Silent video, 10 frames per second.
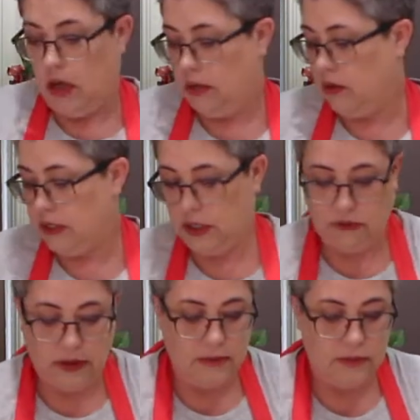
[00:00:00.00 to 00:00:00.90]
90
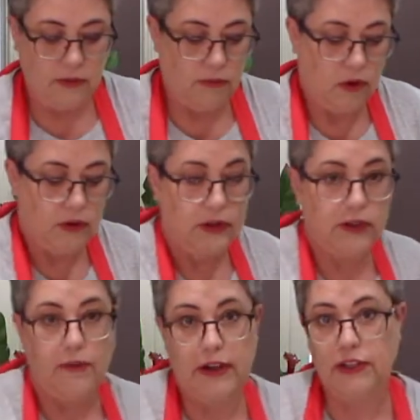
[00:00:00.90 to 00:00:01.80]
grams of rolled oats.
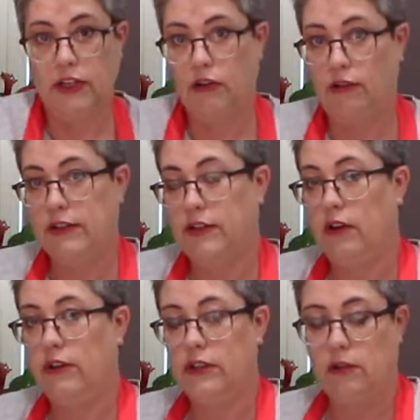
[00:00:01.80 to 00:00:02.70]
I've actually increased the
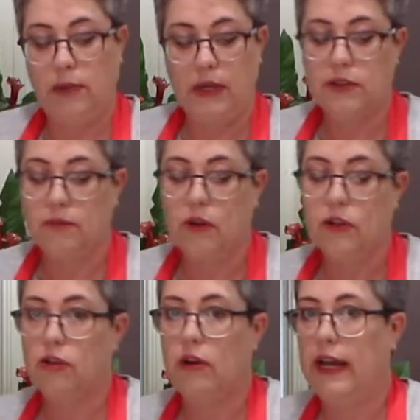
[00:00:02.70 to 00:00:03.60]
oats a little bit because I'm not sure